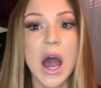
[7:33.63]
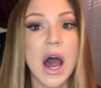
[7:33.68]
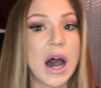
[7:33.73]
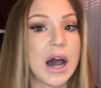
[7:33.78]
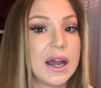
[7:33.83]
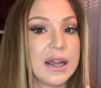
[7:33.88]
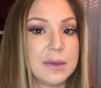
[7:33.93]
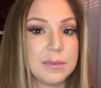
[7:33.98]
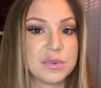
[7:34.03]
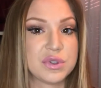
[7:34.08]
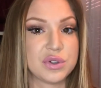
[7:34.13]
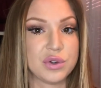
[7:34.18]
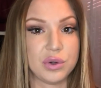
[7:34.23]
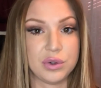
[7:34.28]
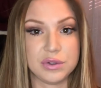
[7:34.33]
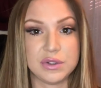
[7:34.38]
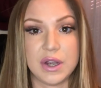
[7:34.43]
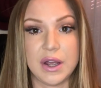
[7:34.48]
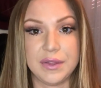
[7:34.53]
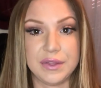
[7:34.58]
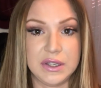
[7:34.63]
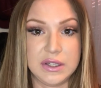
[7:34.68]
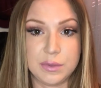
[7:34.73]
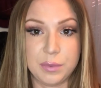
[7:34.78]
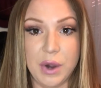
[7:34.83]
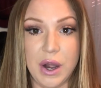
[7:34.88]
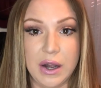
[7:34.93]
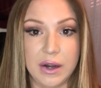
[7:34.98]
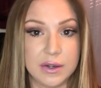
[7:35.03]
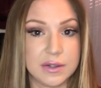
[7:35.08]
I am sold on these
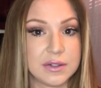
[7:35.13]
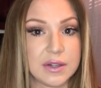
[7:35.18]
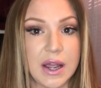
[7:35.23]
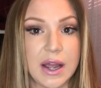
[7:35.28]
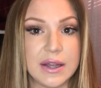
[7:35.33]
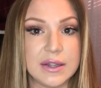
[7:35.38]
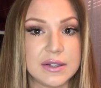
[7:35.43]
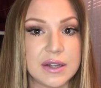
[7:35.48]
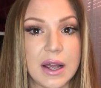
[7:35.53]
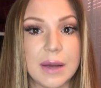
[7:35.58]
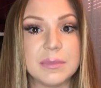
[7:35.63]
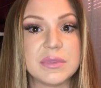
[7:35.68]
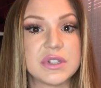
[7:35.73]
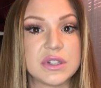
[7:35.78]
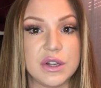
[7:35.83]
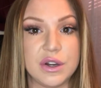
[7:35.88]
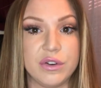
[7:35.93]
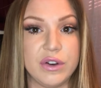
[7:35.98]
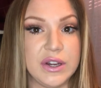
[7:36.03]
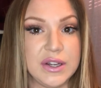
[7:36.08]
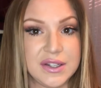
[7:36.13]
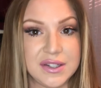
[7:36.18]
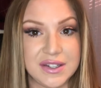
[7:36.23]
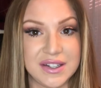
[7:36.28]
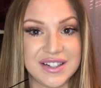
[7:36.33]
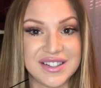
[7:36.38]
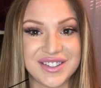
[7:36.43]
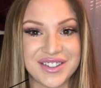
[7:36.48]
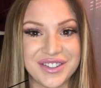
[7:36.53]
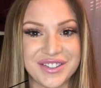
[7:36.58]
products, guys. I'm
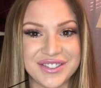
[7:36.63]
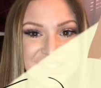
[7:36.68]
seriously sold